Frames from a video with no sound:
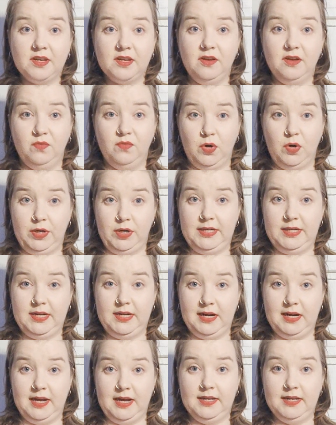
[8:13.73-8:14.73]
avoid,
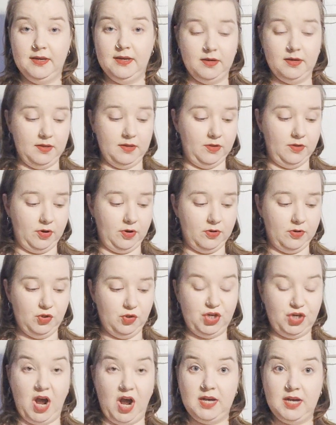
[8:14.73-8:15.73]
like the
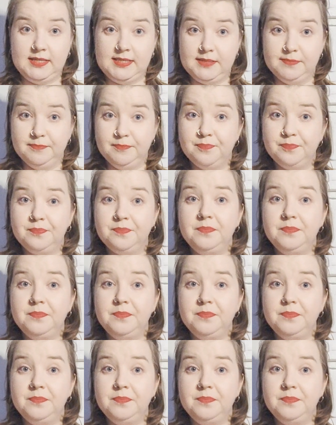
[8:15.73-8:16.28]
jogs